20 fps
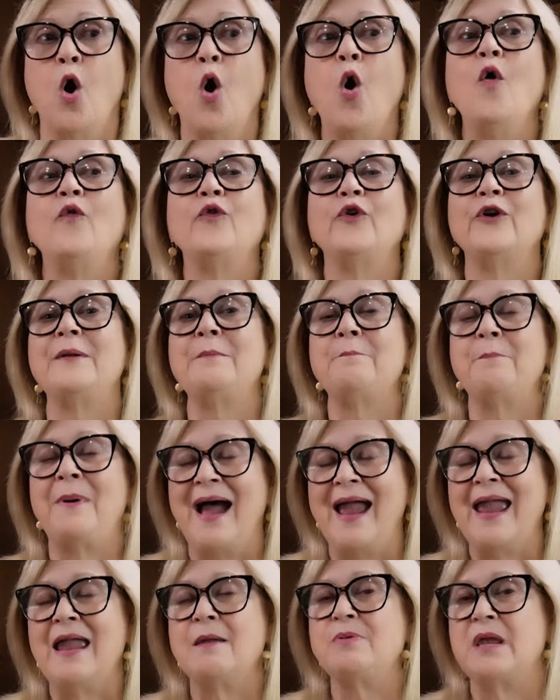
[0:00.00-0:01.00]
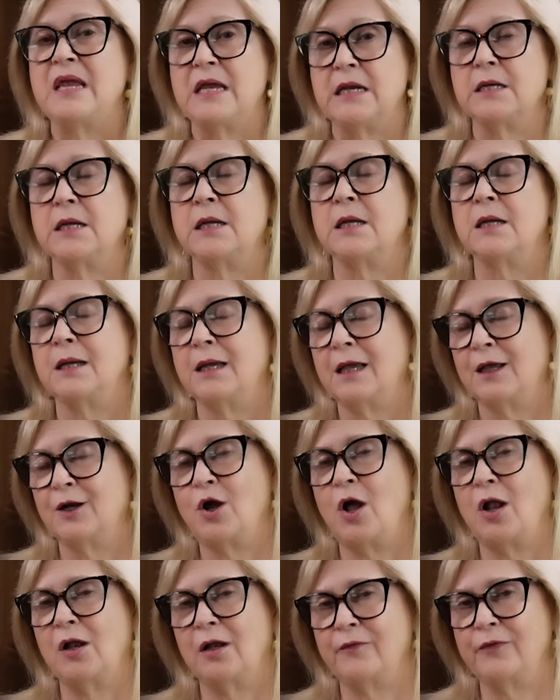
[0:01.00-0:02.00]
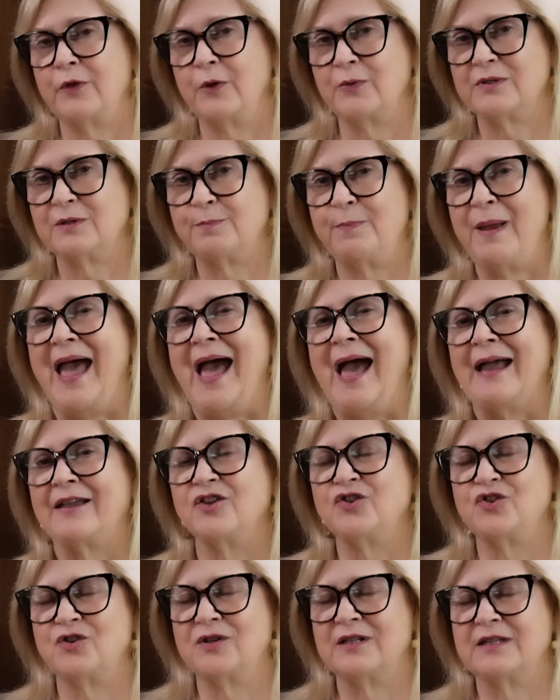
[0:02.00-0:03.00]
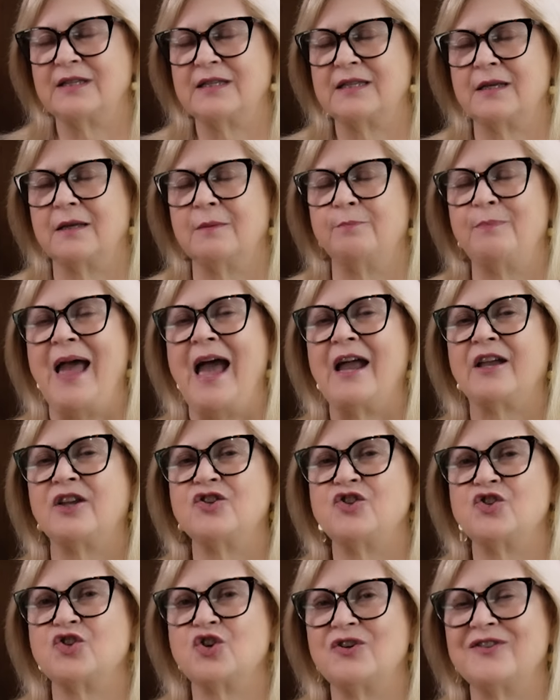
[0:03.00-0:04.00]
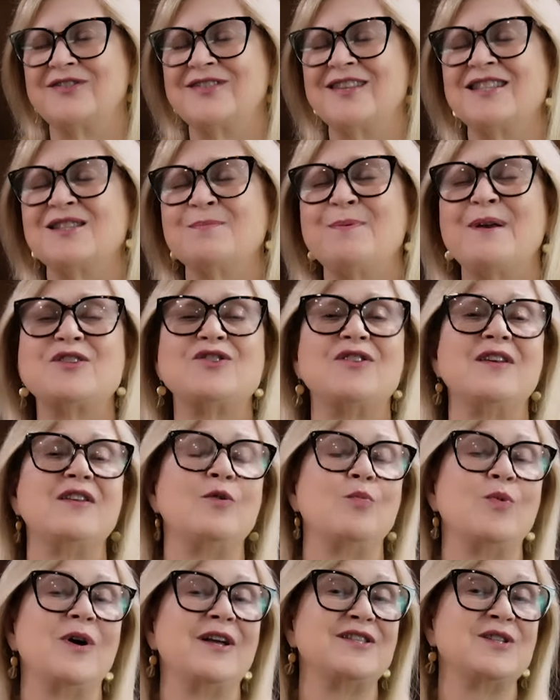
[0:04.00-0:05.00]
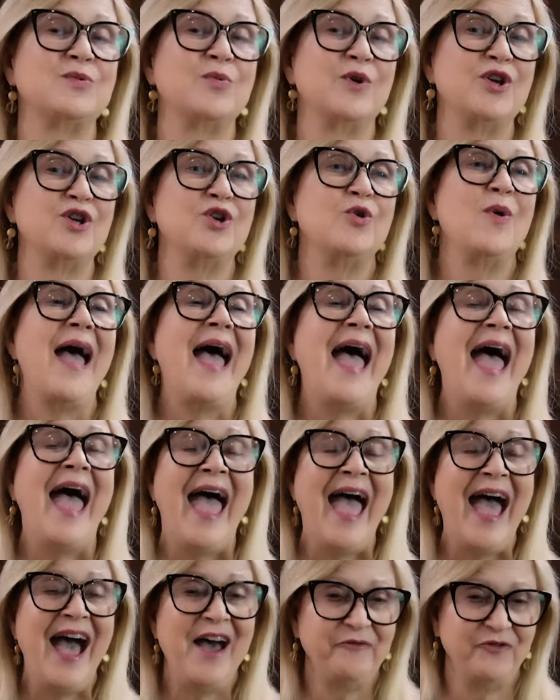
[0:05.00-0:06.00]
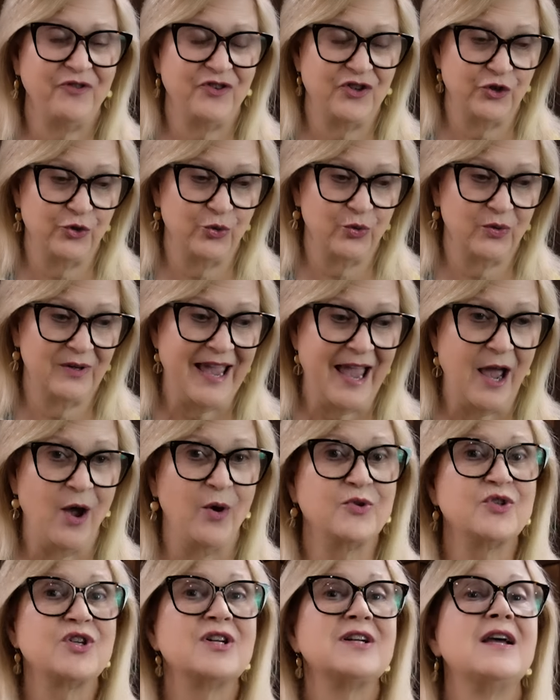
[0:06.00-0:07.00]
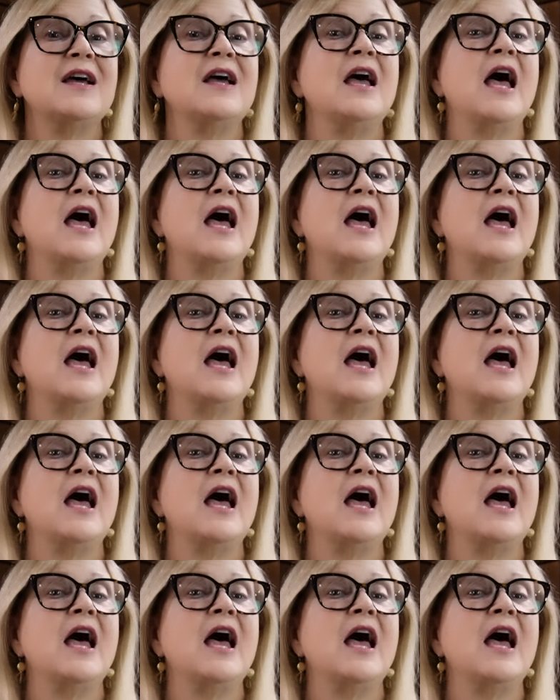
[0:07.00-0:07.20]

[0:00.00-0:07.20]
over imbibing in all of those packaged goods, especially the ones where you have to count